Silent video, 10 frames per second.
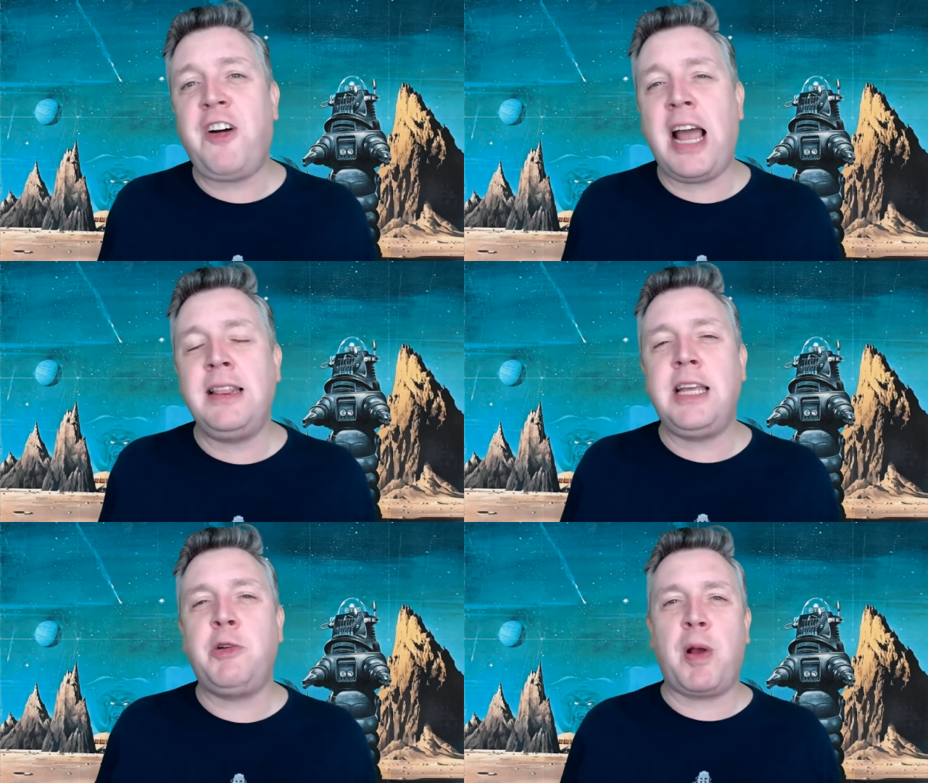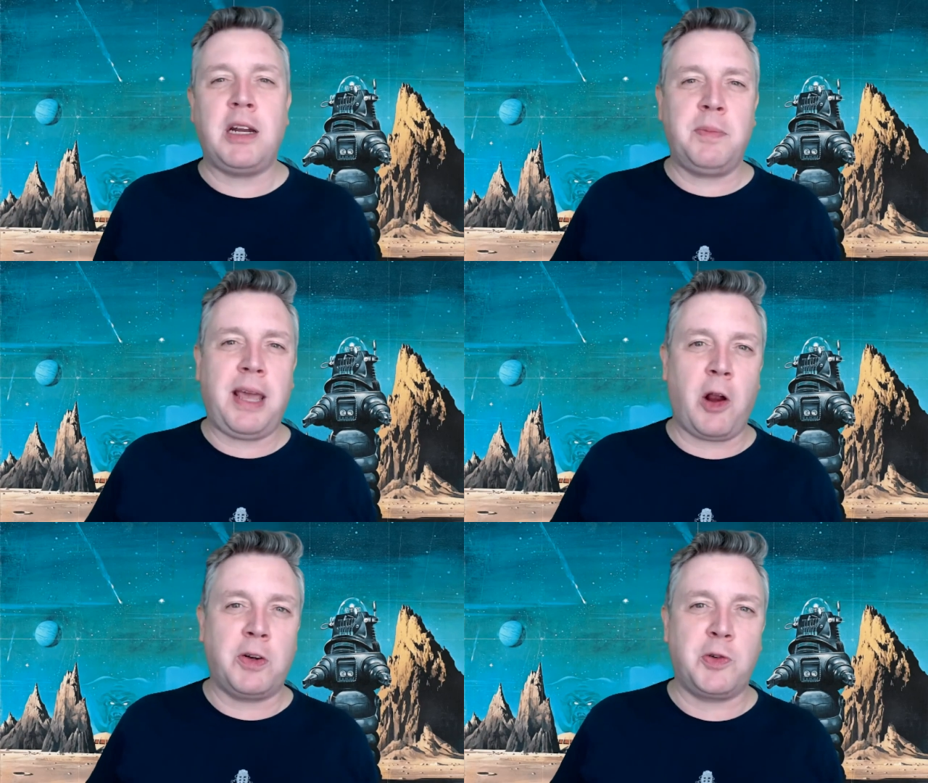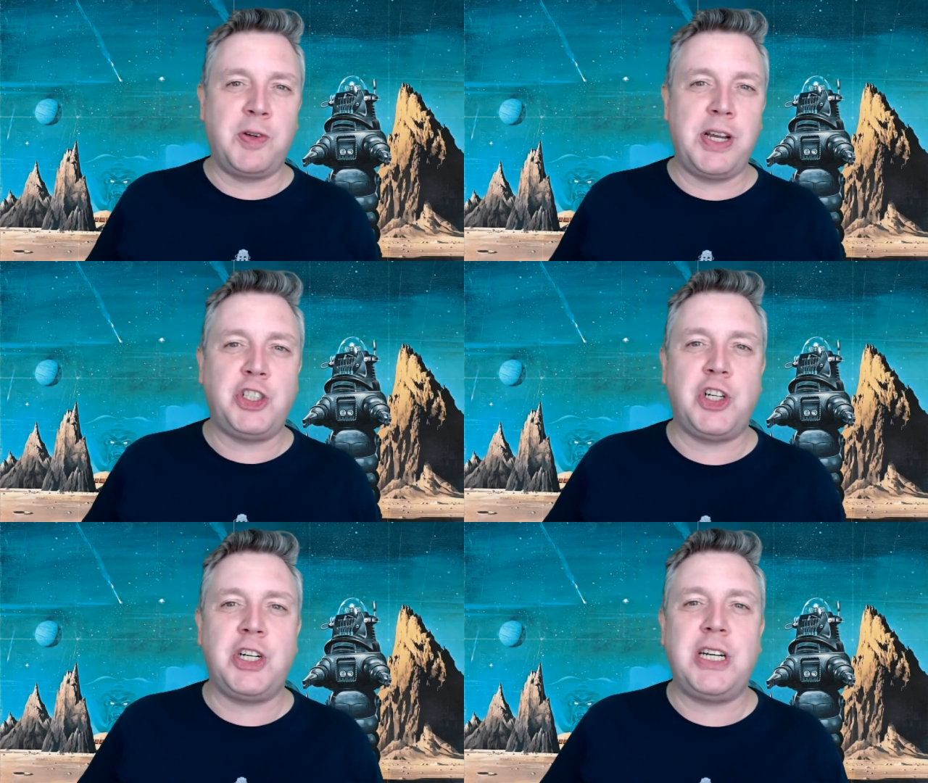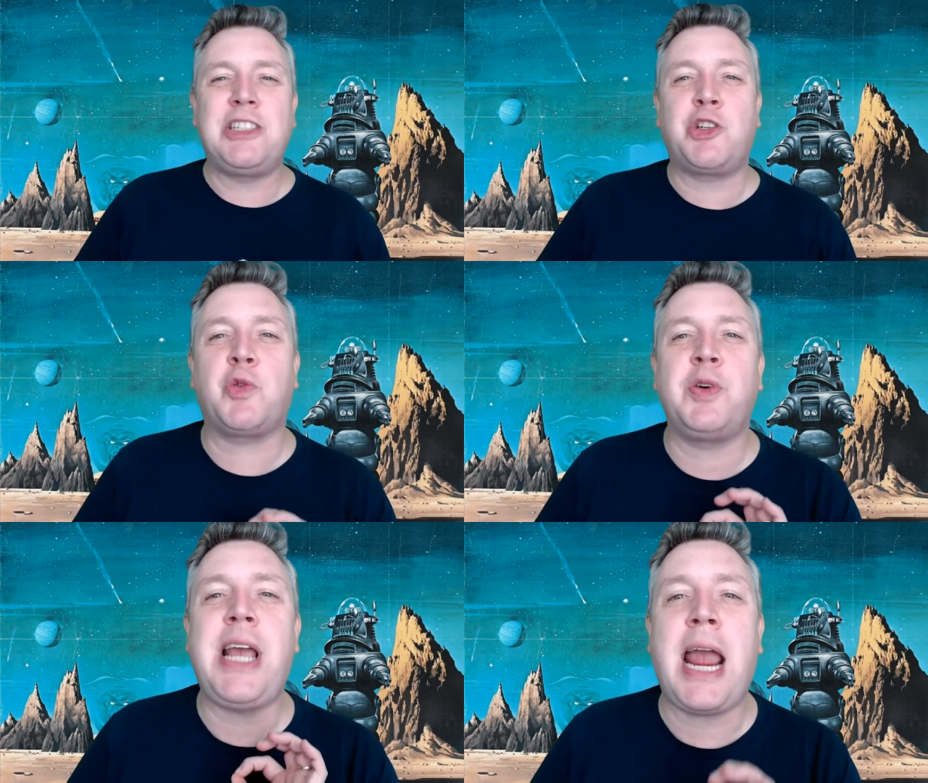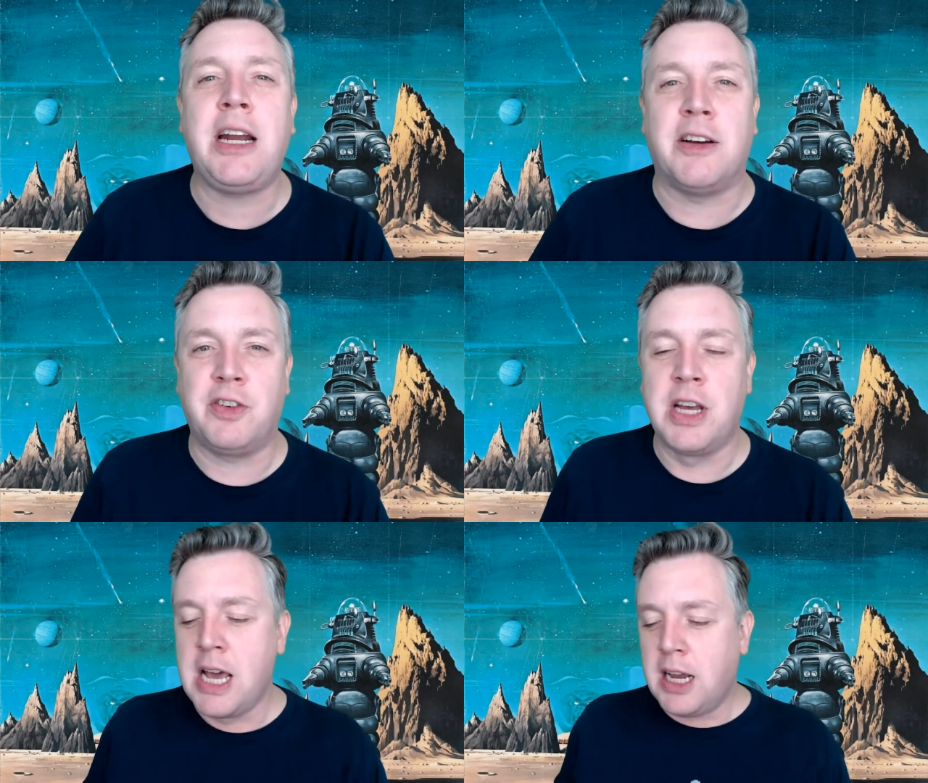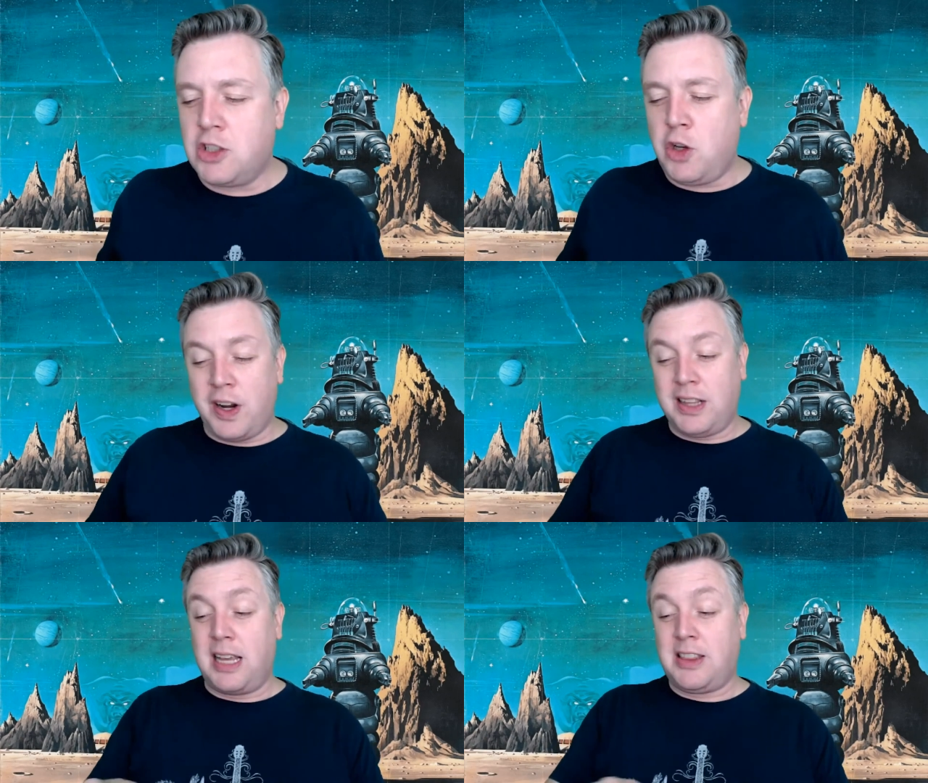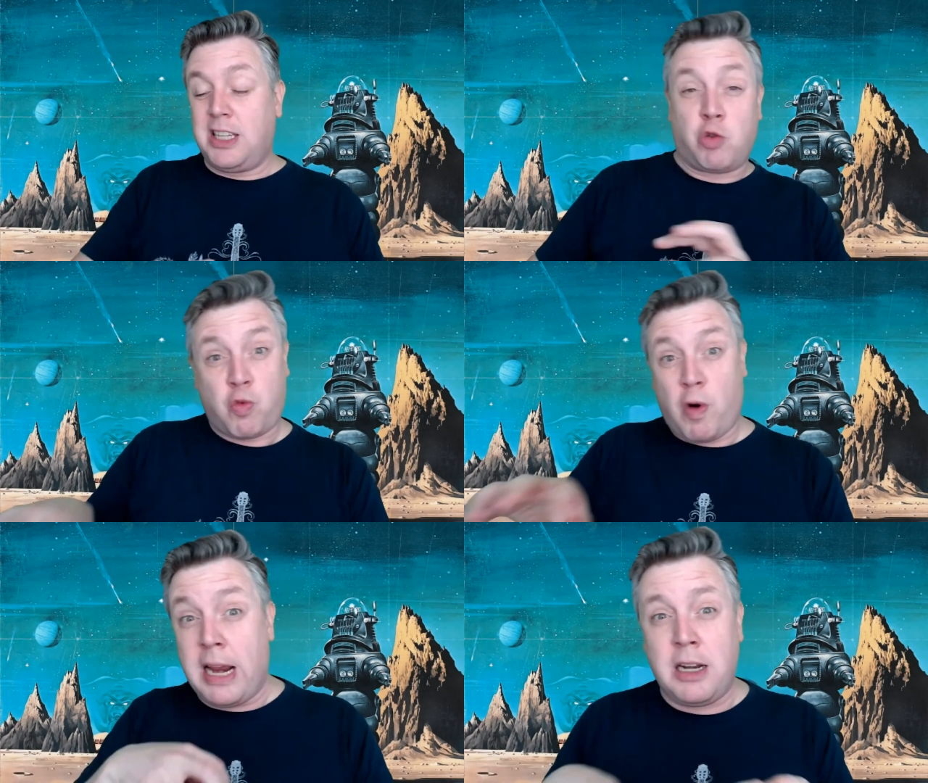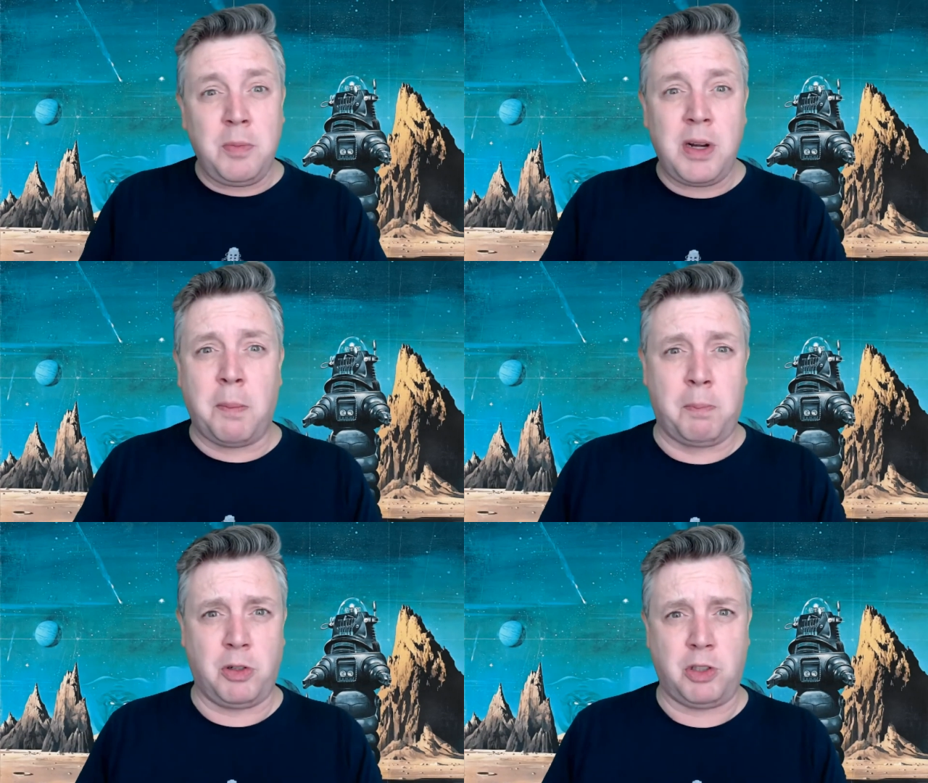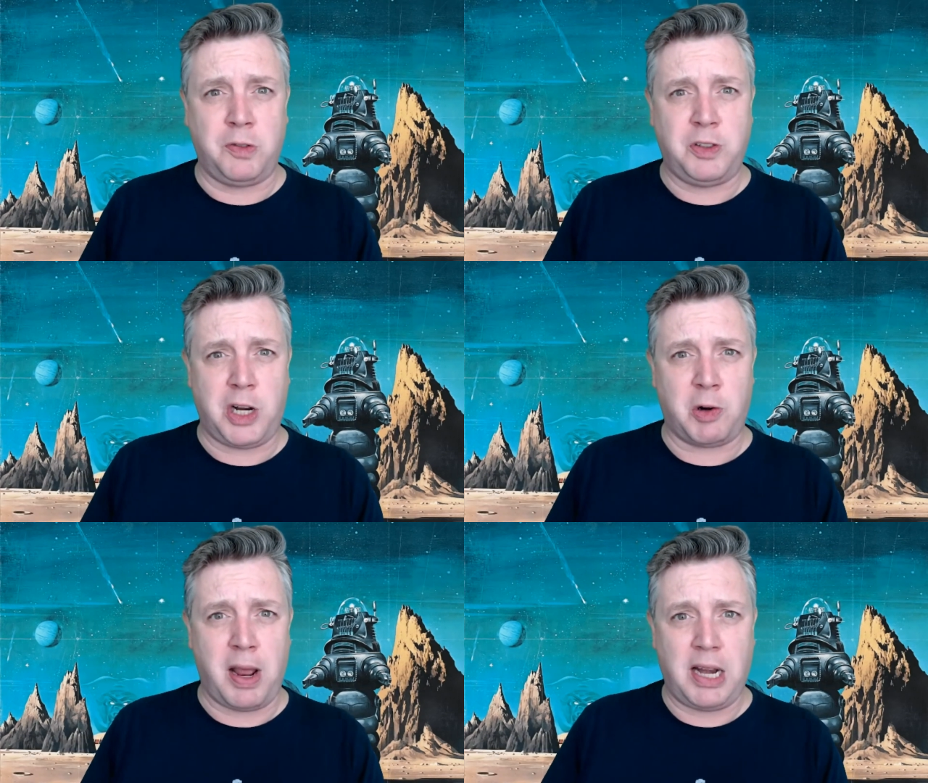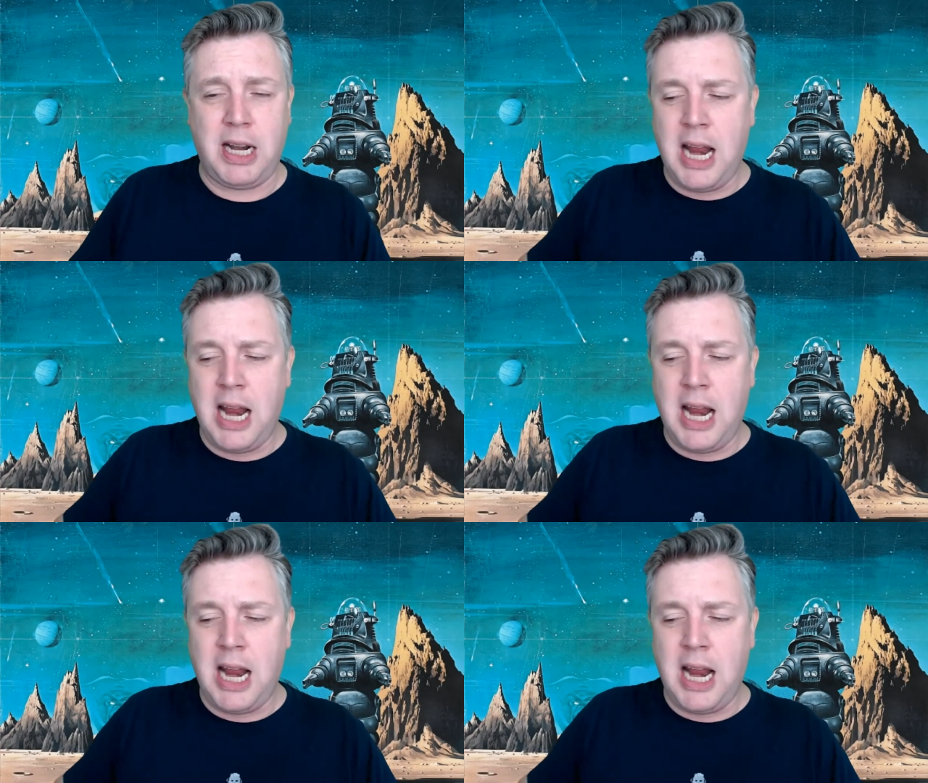Finally, random character creation is creative because you've got to take these random numbers you've generated